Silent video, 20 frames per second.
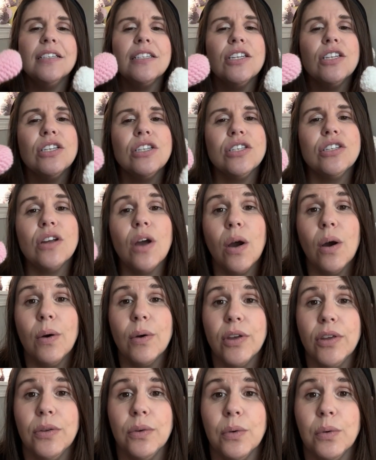is so
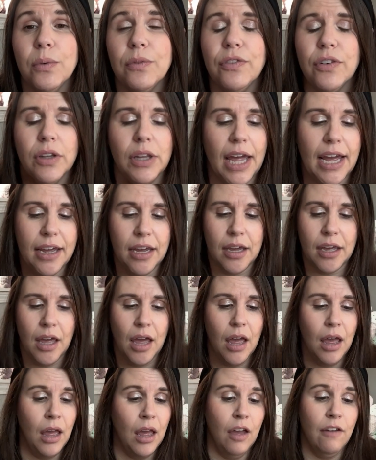cute for like
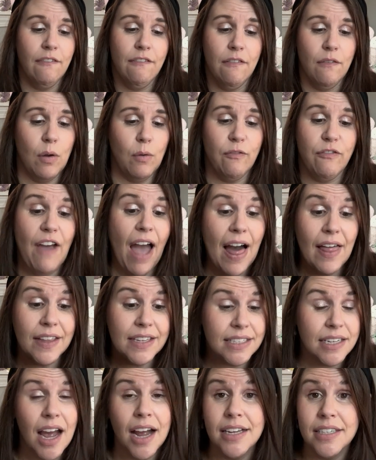
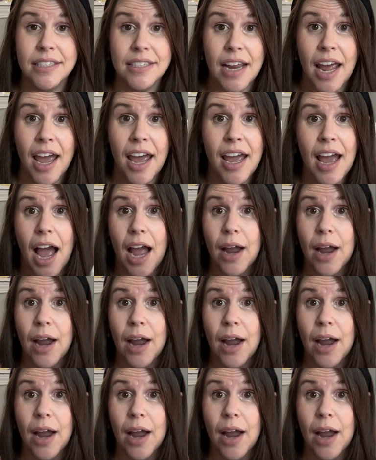Valentine's Day. I